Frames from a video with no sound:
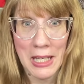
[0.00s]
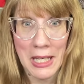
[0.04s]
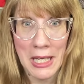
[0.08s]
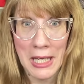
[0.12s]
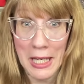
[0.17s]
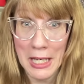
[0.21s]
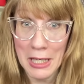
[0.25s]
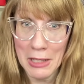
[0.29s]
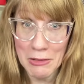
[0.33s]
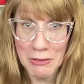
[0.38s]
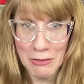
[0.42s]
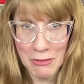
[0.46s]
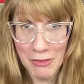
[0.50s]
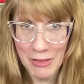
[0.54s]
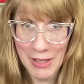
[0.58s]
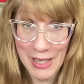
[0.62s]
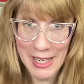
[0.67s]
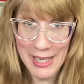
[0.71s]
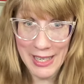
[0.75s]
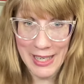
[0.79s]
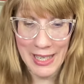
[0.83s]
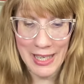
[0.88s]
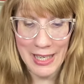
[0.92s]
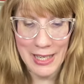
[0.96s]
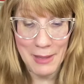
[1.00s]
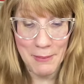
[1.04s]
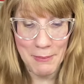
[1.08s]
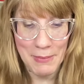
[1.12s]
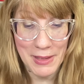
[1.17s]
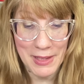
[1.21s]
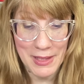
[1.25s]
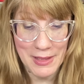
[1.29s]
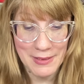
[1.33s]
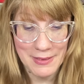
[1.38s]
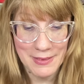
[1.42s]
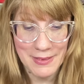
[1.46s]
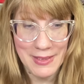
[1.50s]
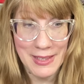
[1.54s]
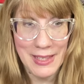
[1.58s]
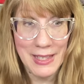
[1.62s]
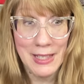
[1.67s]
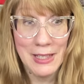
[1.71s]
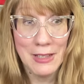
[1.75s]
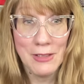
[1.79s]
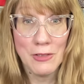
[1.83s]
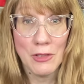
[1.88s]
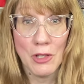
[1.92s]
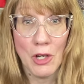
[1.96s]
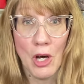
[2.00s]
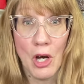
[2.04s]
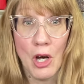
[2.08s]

Get ready because these